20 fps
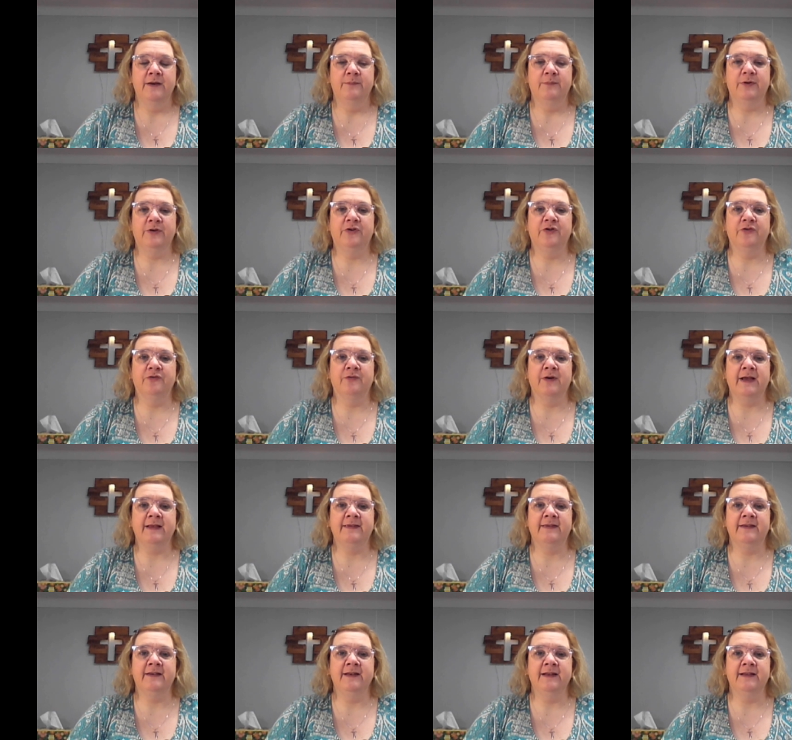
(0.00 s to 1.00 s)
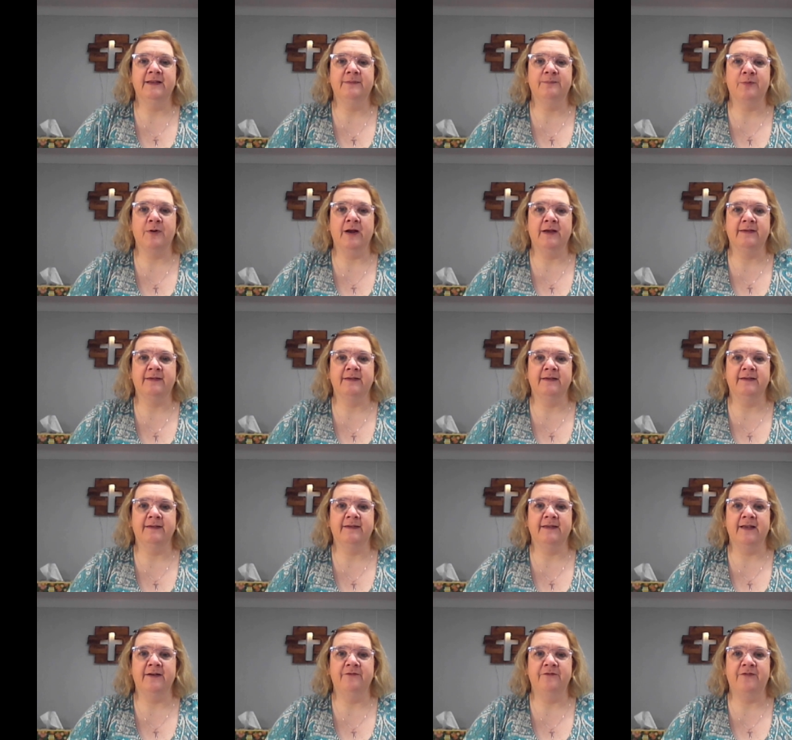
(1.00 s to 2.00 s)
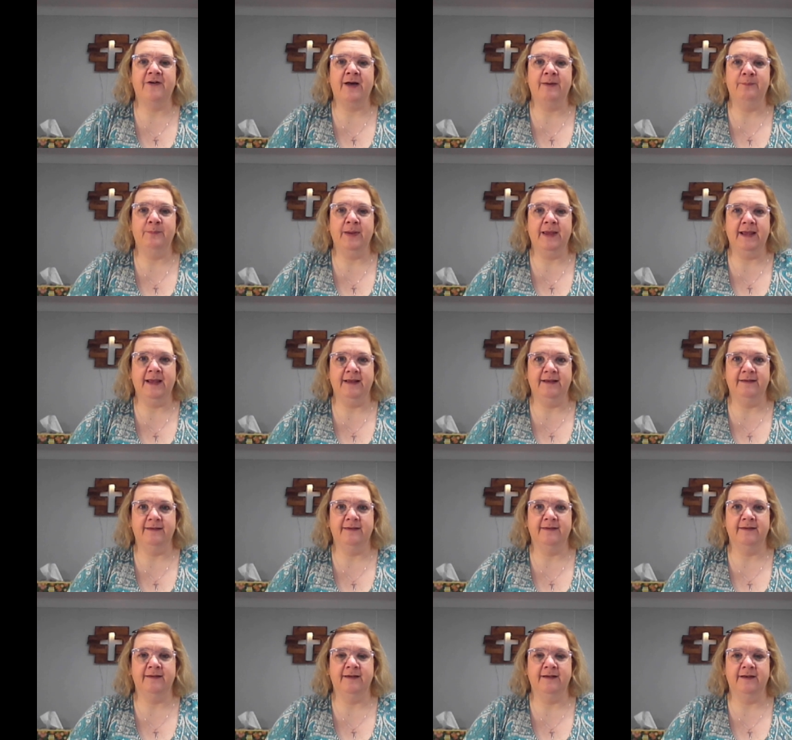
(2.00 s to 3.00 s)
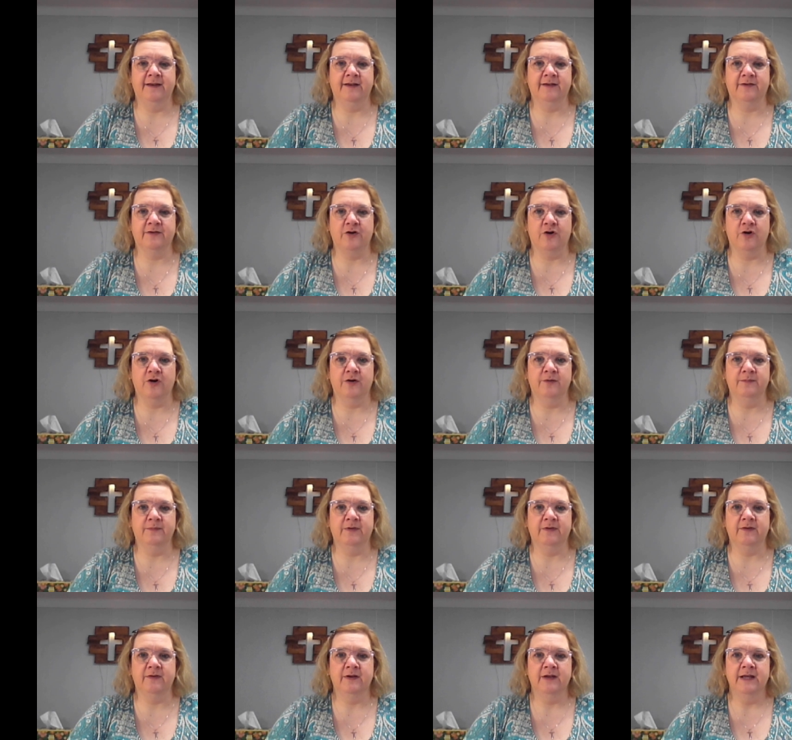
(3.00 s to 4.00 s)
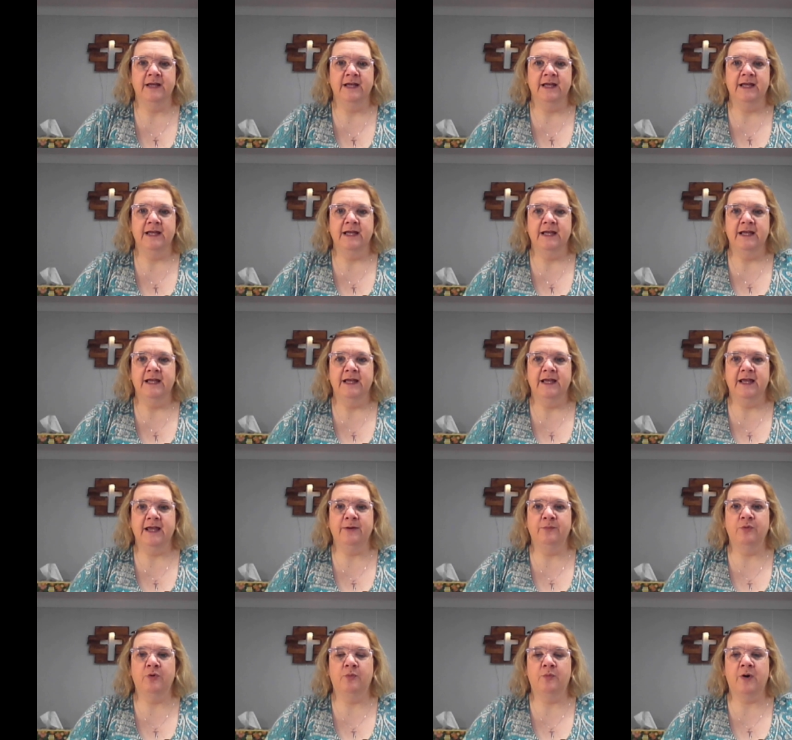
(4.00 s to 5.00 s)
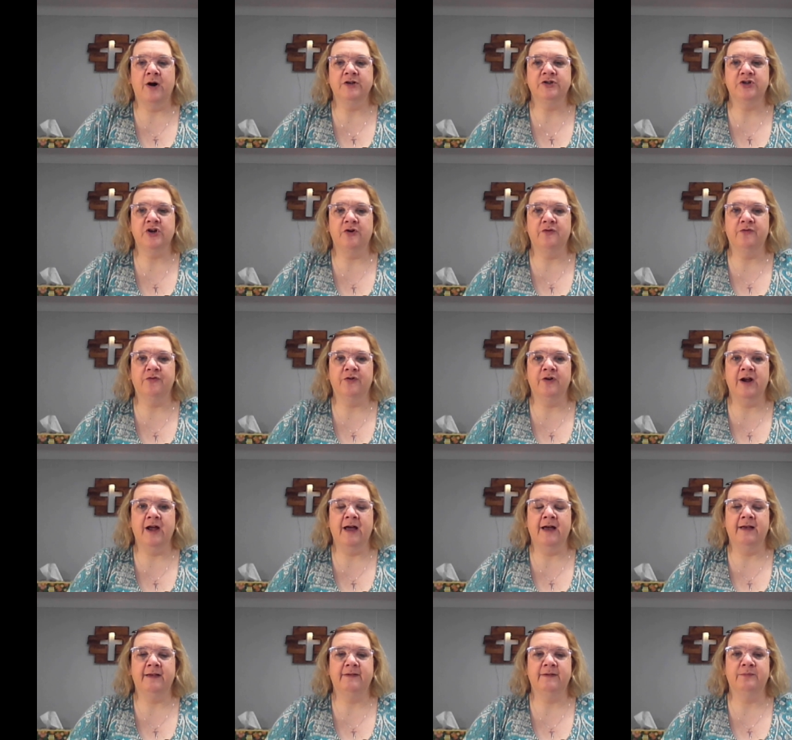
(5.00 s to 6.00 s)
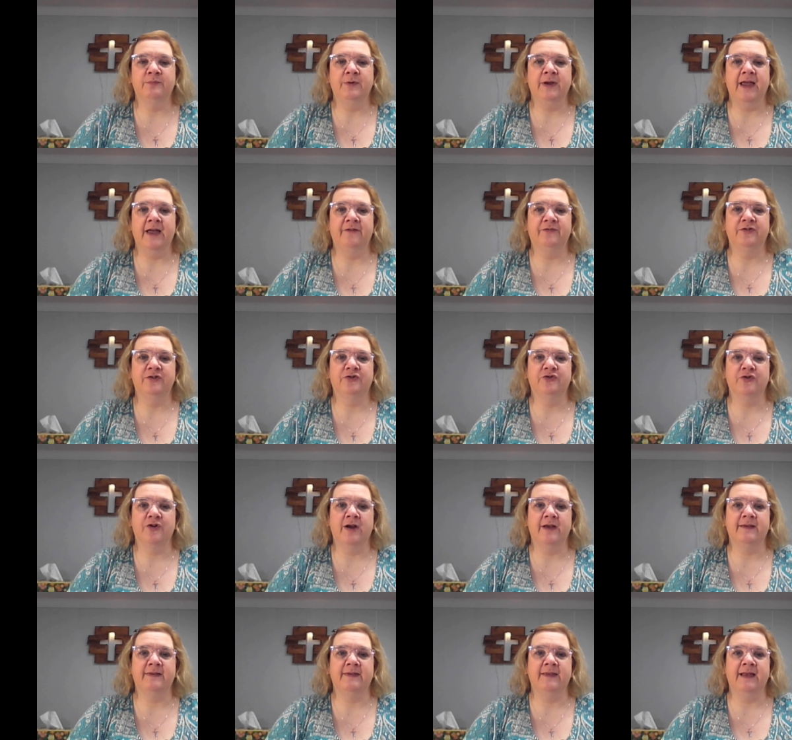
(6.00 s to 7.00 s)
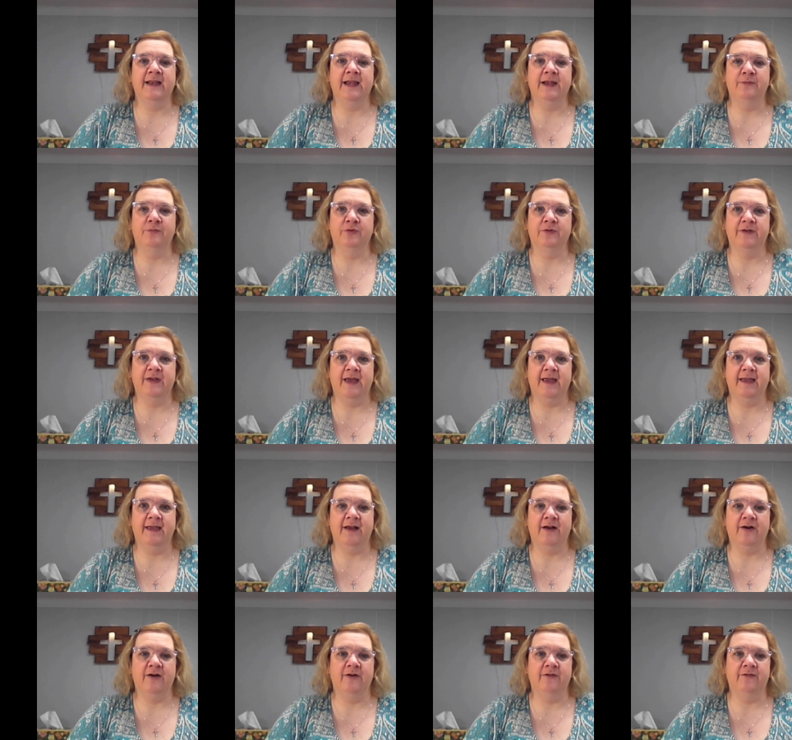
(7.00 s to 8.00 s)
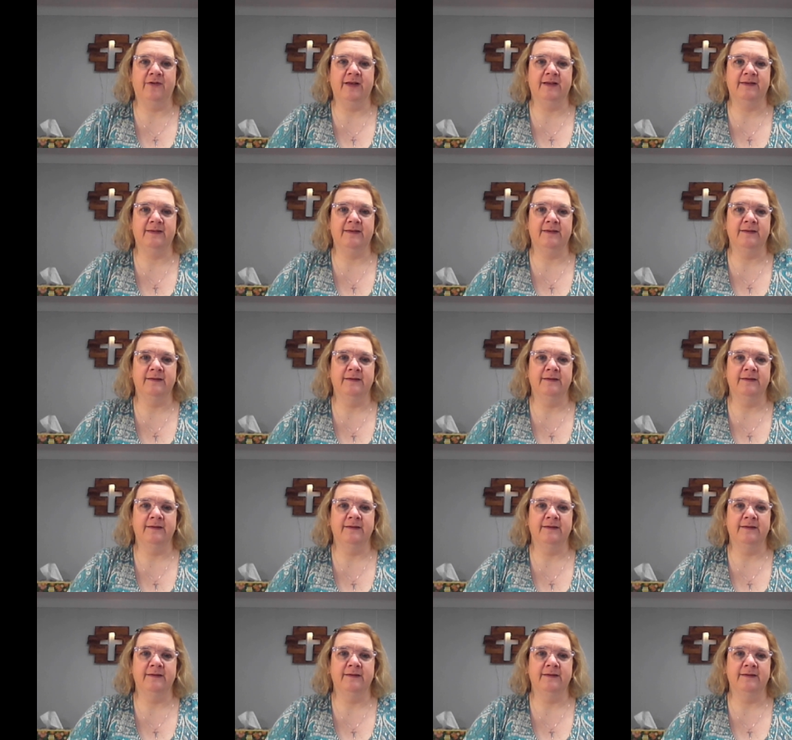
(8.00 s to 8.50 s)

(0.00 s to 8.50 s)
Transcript: but to rest in His presence and find peace in His arms. He will watch over us. We have to trust that He will take care of us.